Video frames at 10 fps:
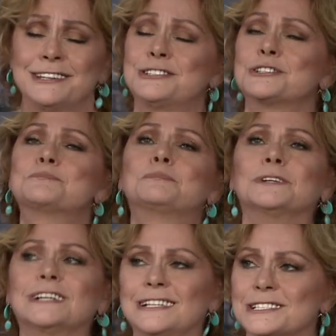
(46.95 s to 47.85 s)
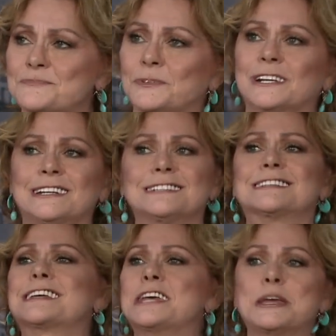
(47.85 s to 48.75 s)
Just please
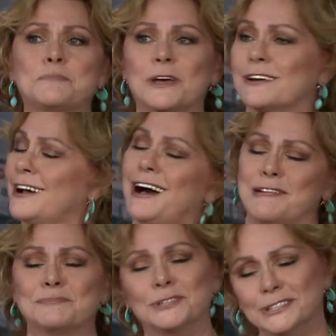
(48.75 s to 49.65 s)
keep it up.